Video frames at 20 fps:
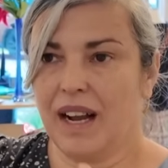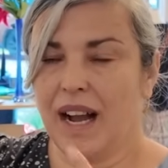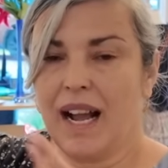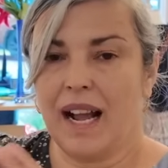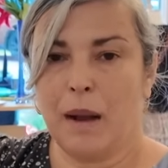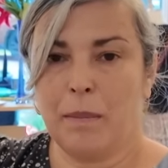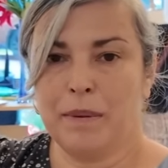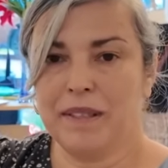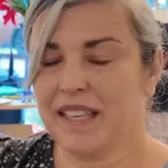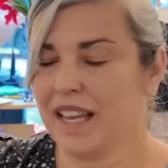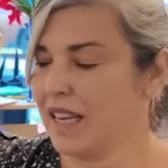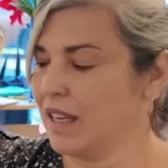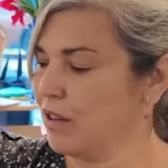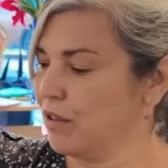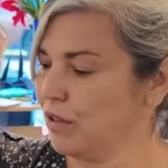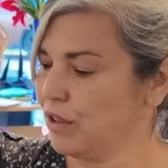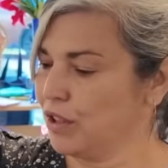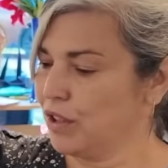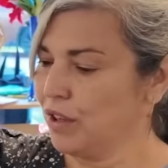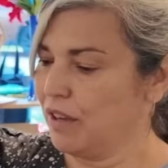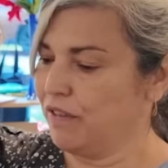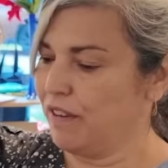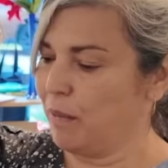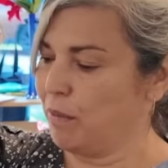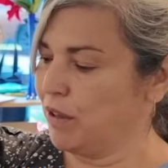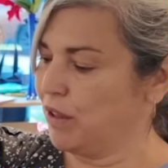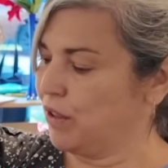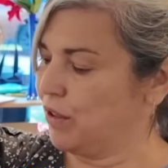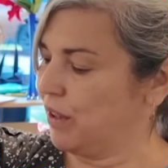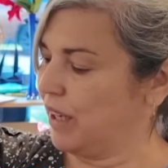upcycle. So if I
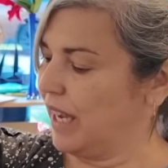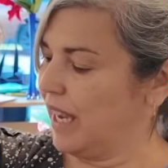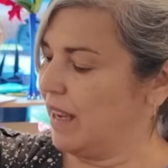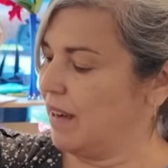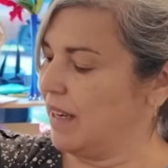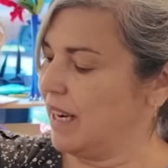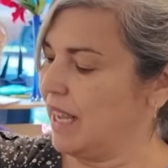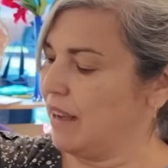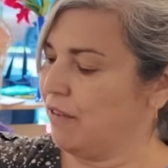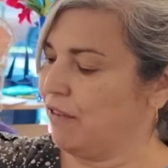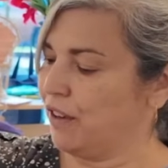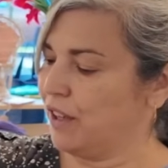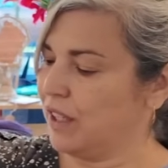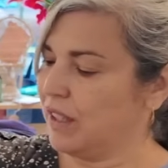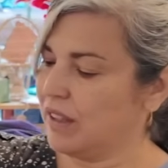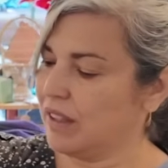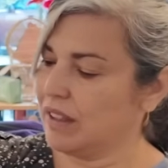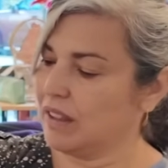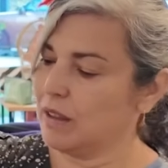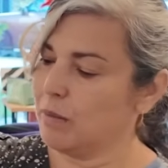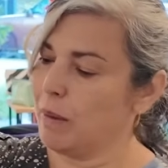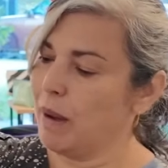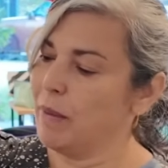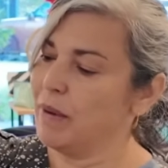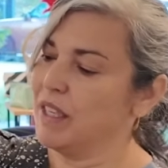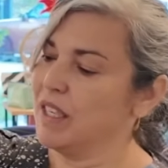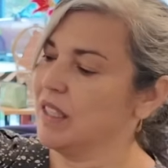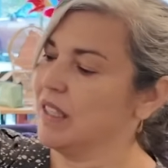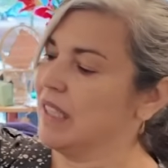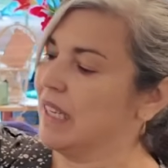was to get, like, for instance,
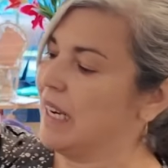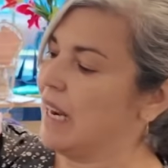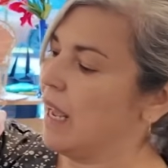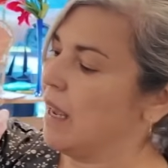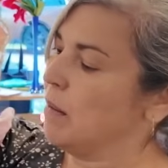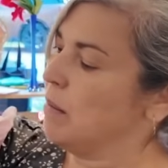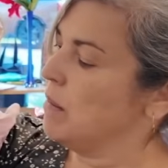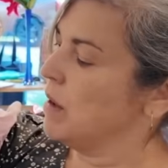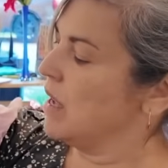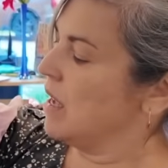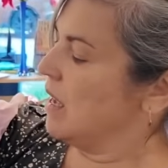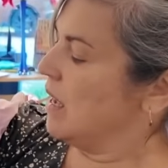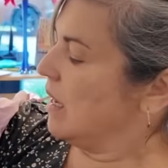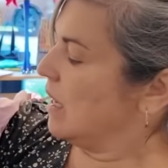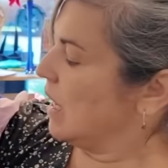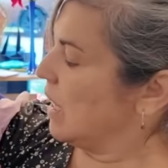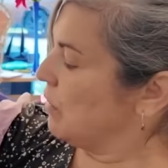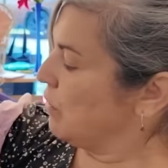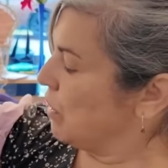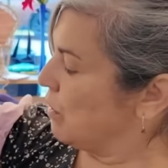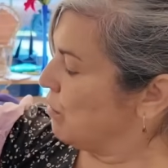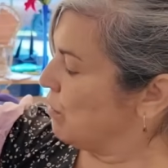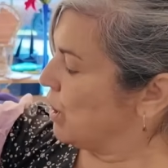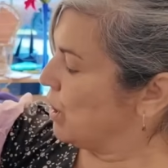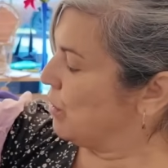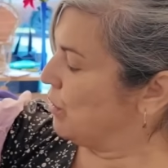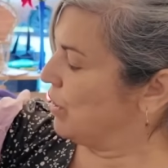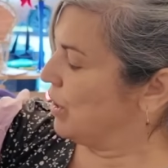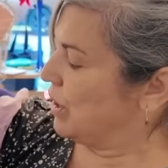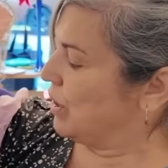maybe just the name, Guns N'
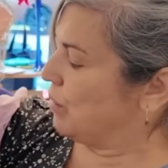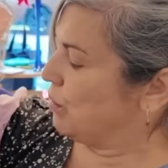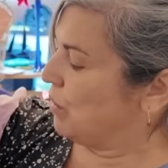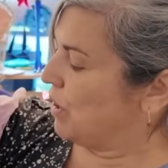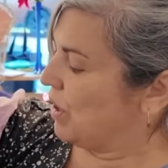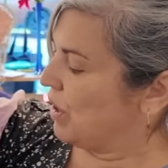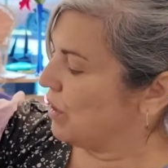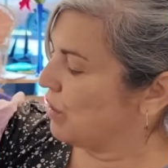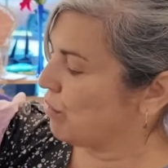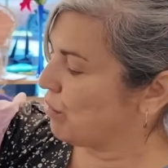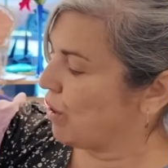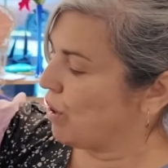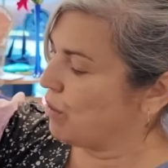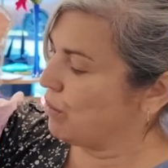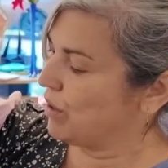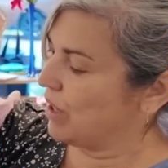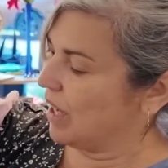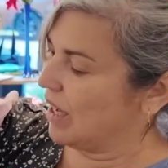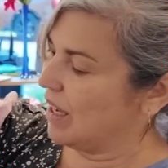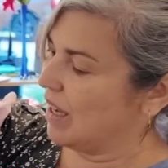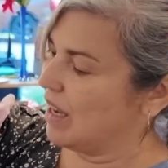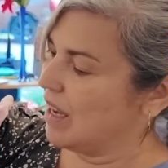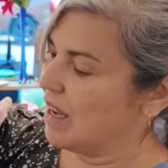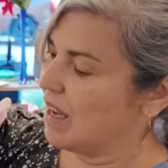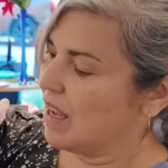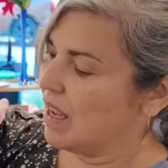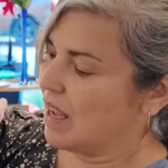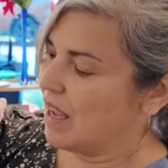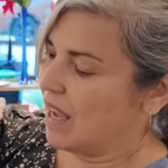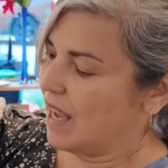Roses with this rose
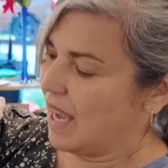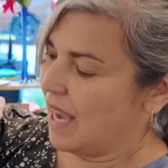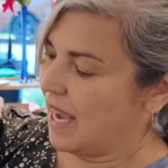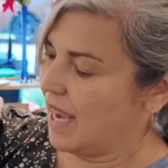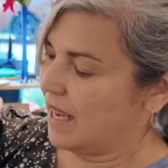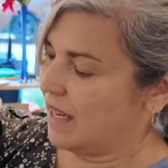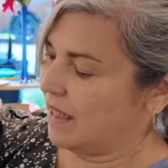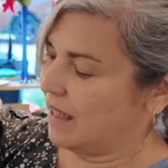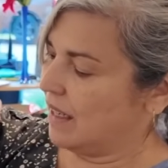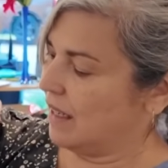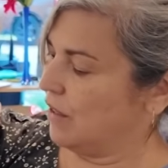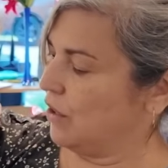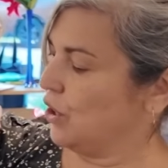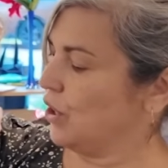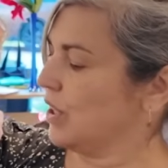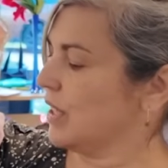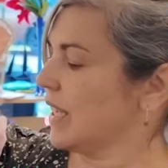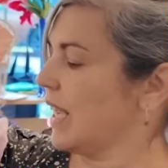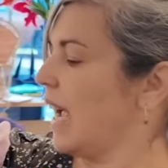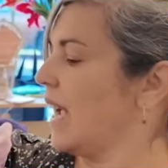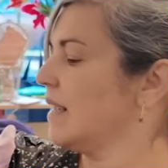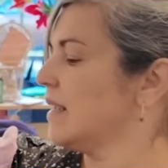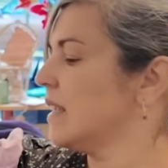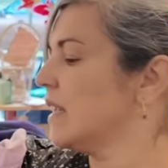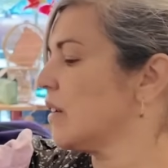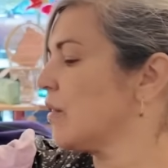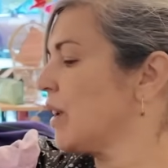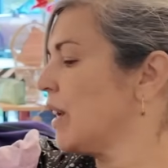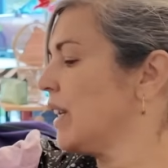here, and then just cut it